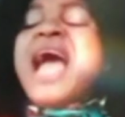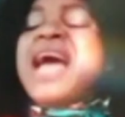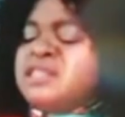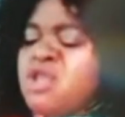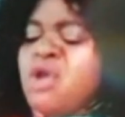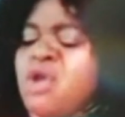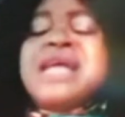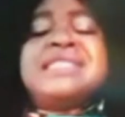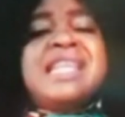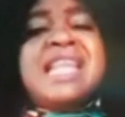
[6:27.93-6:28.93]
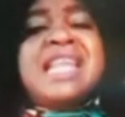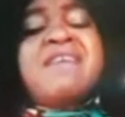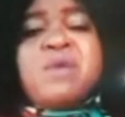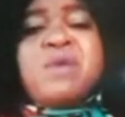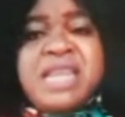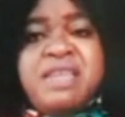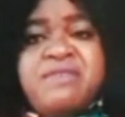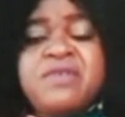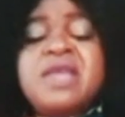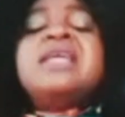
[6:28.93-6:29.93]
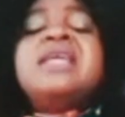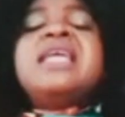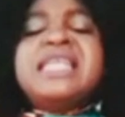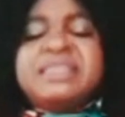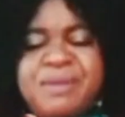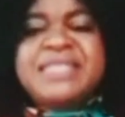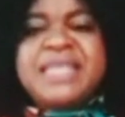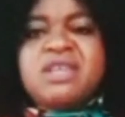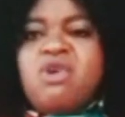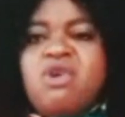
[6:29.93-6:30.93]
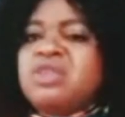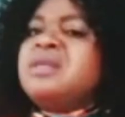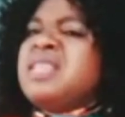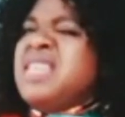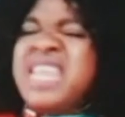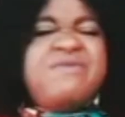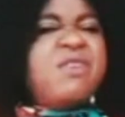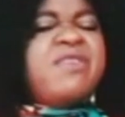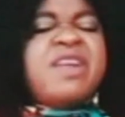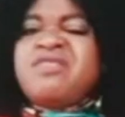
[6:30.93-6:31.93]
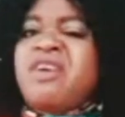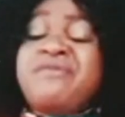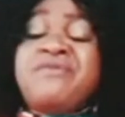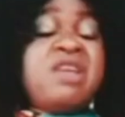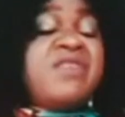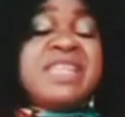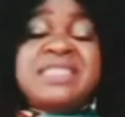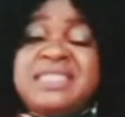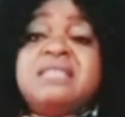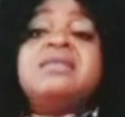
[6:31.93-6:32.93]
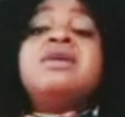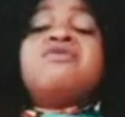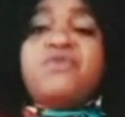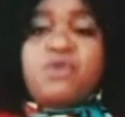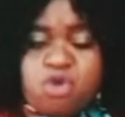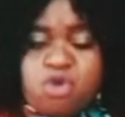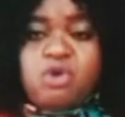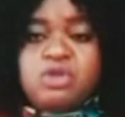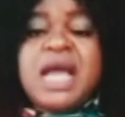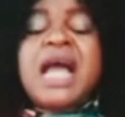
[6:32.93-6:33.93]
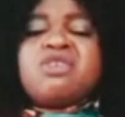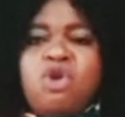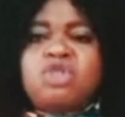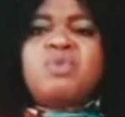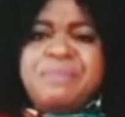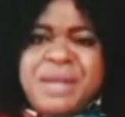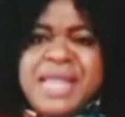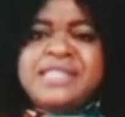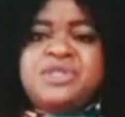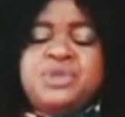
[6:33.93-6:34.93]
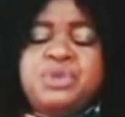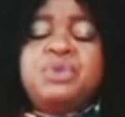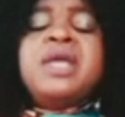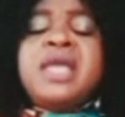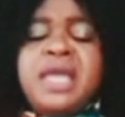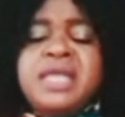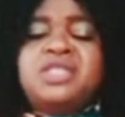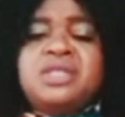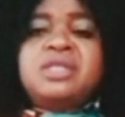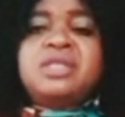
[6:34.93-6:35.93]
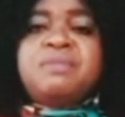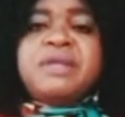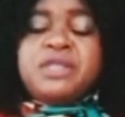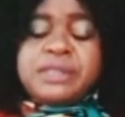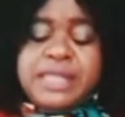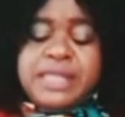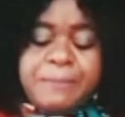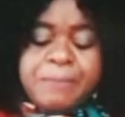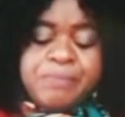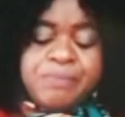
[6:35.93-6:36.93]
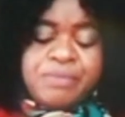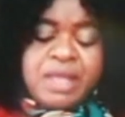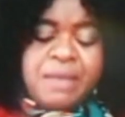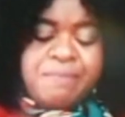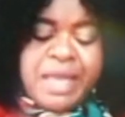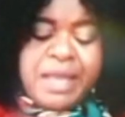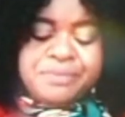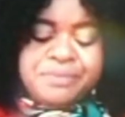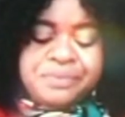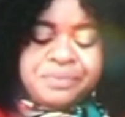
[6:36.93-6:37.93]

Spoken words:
As long as the life we live is pleasing God, live every other thing for God, and God will bless you in Jesus' precious name. Amen.